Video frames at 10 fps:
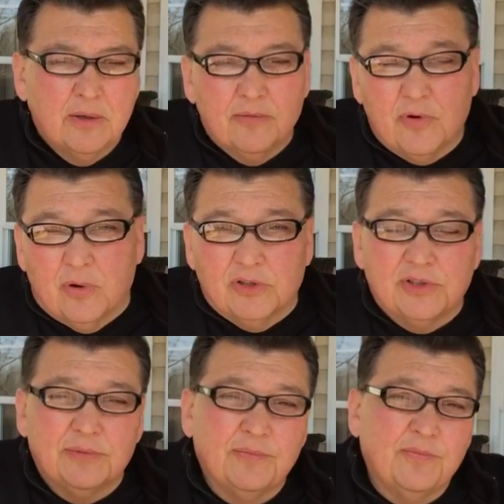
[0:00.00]
Of
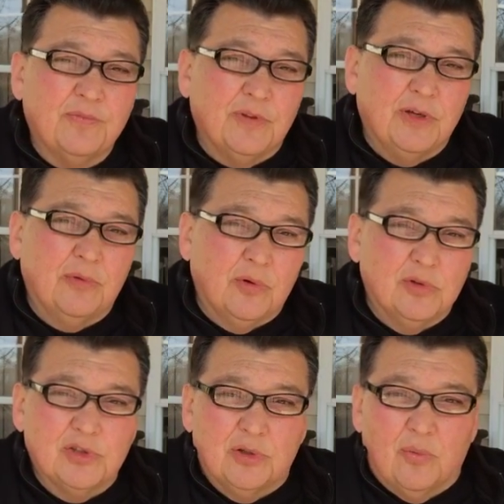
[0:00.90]
course,
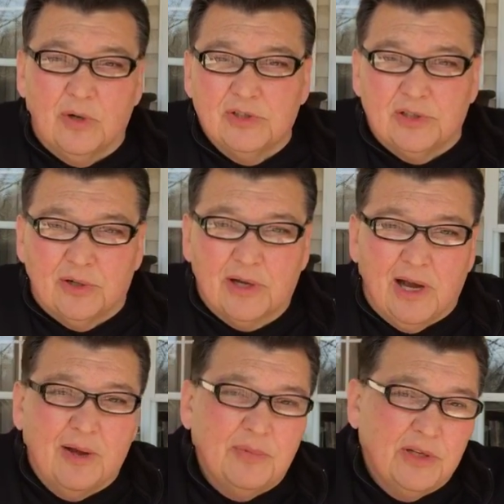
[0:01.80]
those are the ones that are
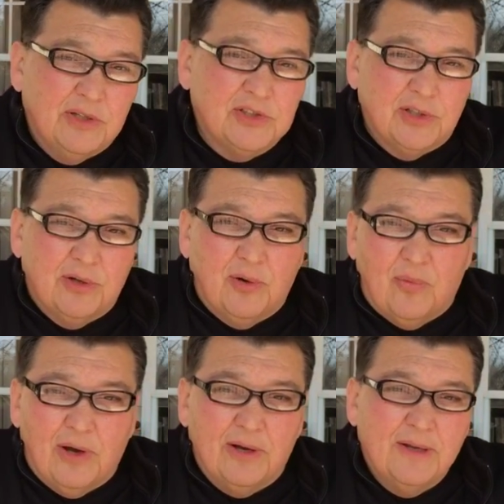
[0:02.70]
communists. They don't
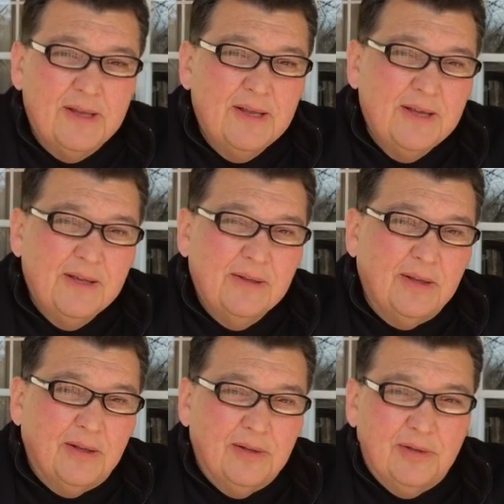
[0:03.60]
want
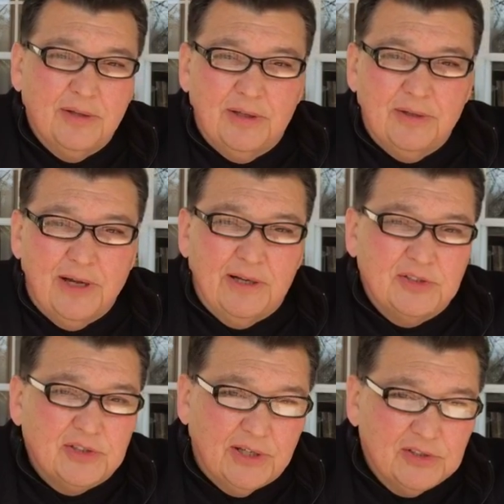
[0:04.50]
uh, the United
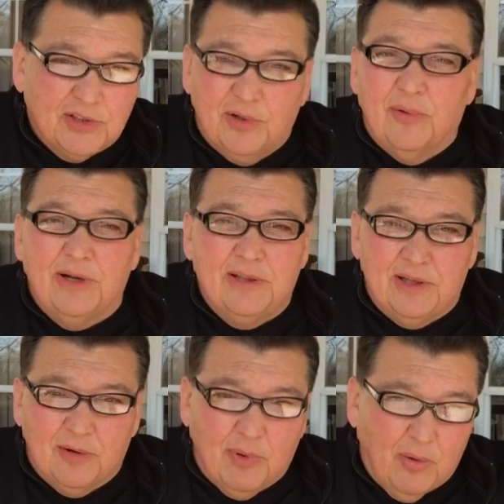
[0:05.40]
States to know
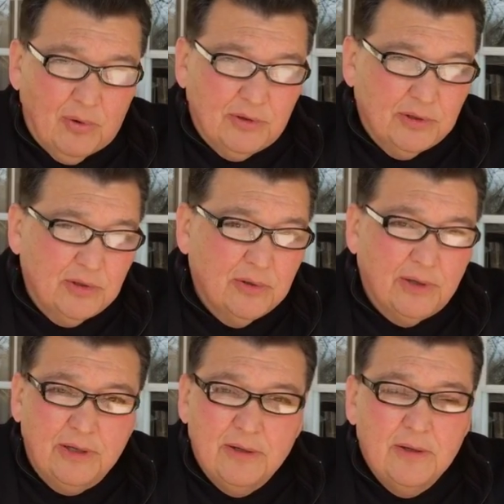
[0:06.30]
anything about what they're
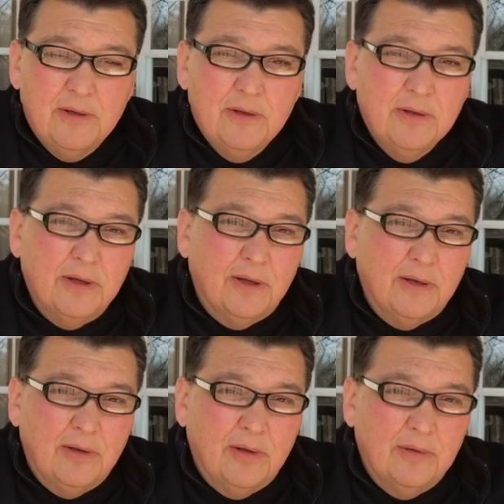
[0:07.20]
doing.
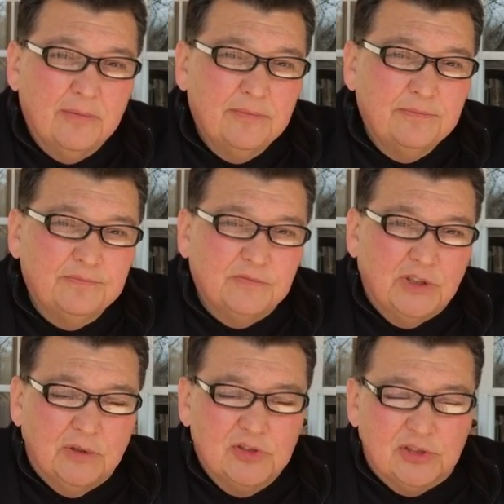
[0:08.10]
And, uh,
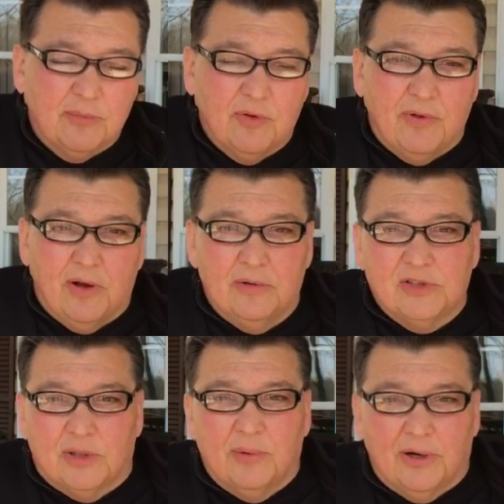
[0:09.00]
you know, some, of our,
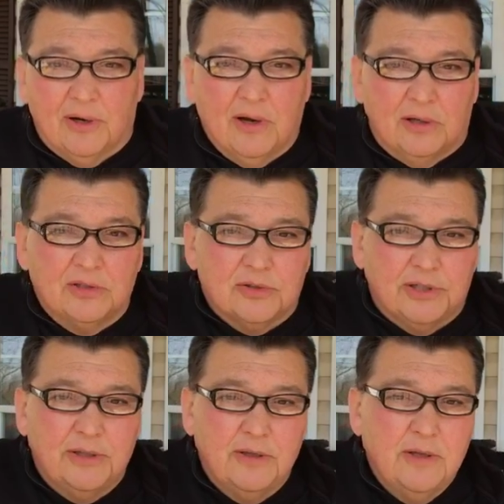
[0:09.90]
some in our
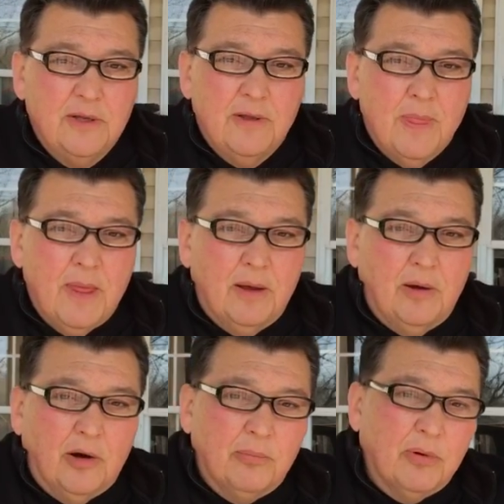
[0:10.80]
country uh,
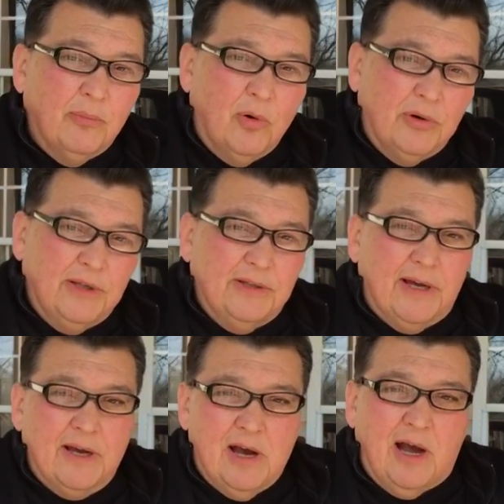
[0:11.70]
are promoting
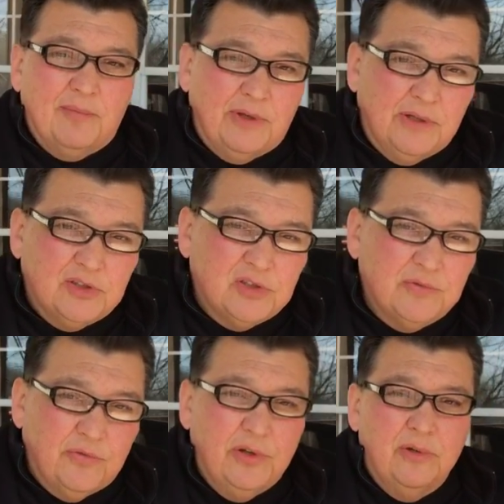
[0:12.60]
that communist
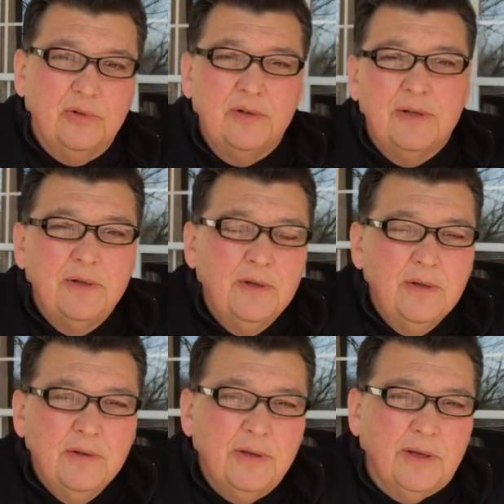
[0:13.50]
view.
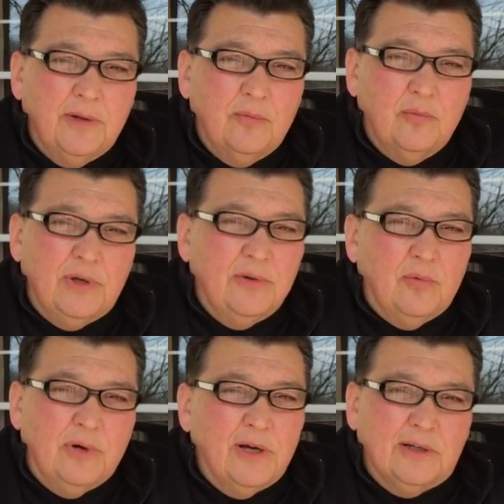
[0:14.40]
And we,
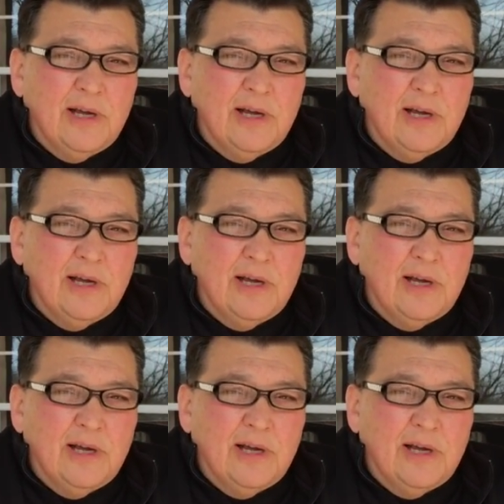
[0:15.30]
we're not